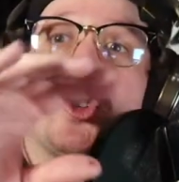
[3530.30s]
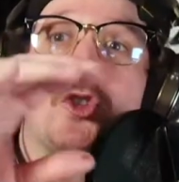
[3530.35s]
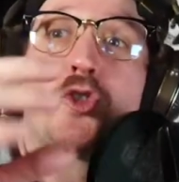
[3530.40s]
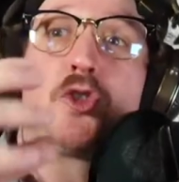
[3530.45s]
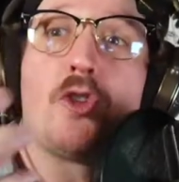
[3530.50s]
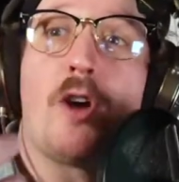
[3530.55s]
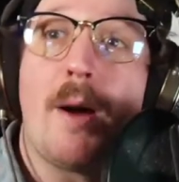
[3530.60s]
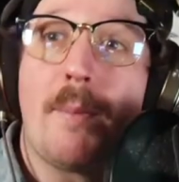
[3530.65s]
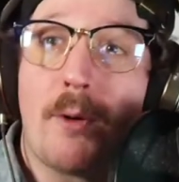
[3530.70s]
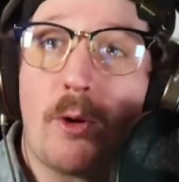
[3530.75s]
in
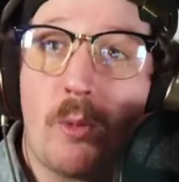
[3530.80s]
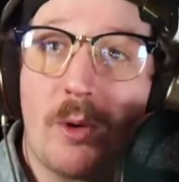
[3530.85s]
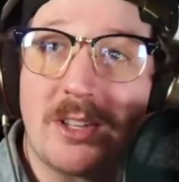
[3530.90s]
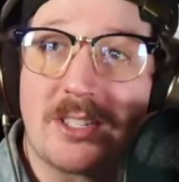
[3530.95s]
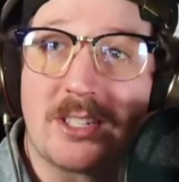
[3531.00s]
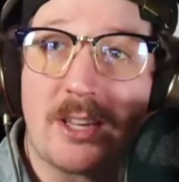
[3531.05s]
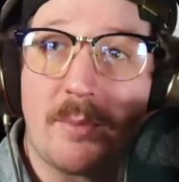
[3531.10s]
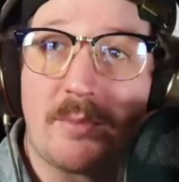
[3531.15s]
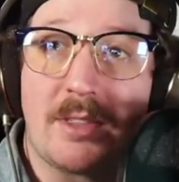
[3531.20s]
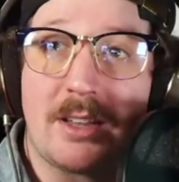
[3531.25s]
trouble with
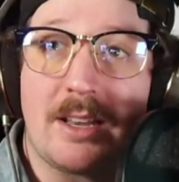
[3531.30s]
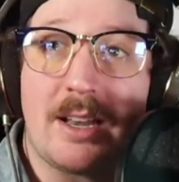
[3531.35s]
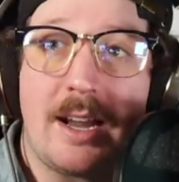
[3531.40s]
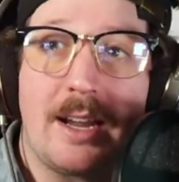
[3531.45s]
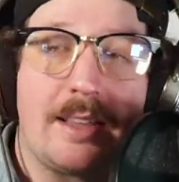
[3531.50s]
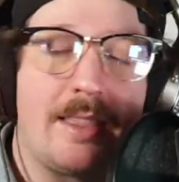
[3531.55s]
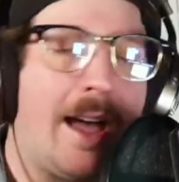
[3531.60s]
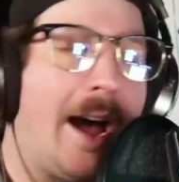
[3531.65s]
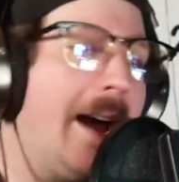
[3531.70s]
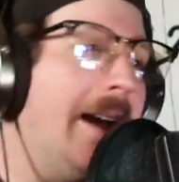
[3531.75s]
something
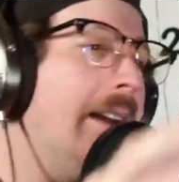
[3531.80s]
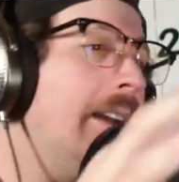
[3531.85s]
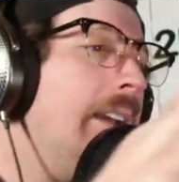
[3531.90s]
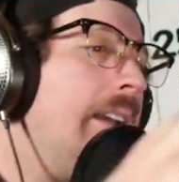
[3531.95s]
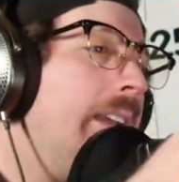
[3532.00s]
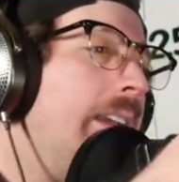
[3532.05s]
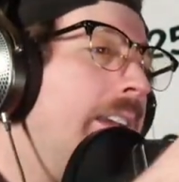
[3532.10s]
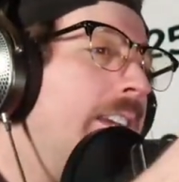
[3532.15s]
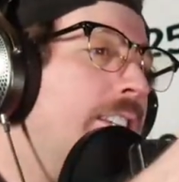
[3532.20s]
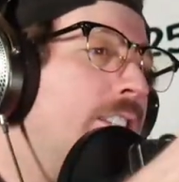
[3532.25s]
like that
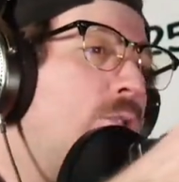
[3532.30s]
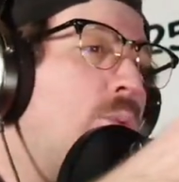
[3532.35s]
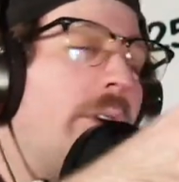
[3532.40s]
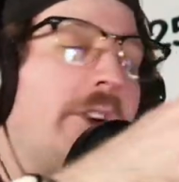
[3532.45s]
is